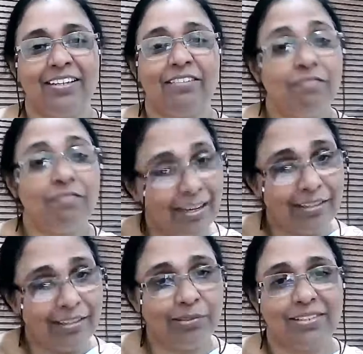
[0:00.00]

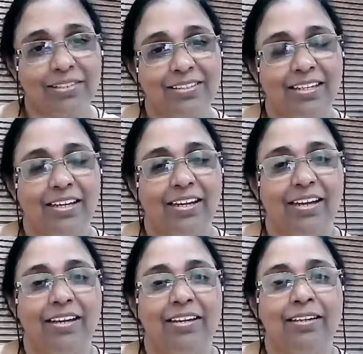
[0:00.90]
values,
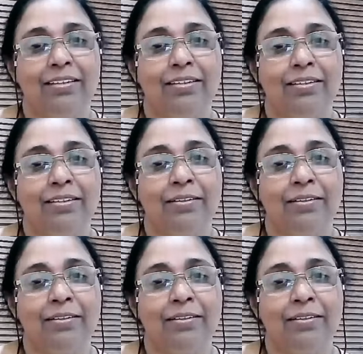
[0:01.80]
and